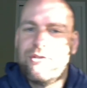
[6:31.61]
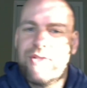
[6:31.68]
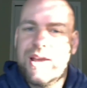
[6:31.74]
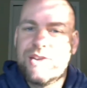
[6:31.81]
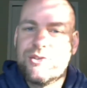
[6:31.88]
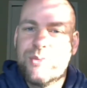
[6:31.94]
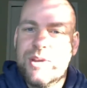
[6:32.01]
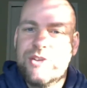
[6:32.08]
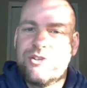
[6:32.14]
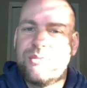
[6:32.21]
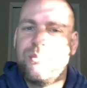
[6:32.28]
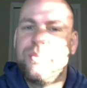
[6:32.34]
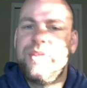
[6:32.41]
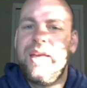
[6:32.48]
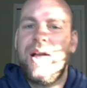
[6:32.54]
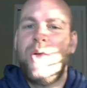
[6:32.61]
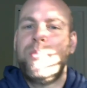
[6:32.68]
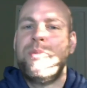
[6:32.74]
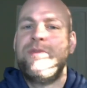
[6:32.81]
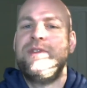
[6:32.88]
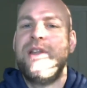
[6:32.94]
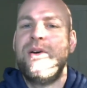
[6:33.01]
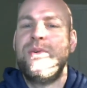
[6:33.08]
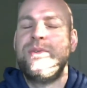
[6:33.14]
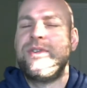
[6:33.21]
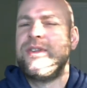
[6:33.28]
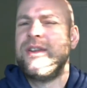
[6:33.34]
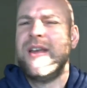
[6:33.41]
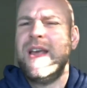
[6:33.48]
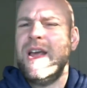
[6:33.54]
graduation with the help of loans
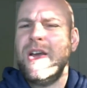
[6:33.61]
that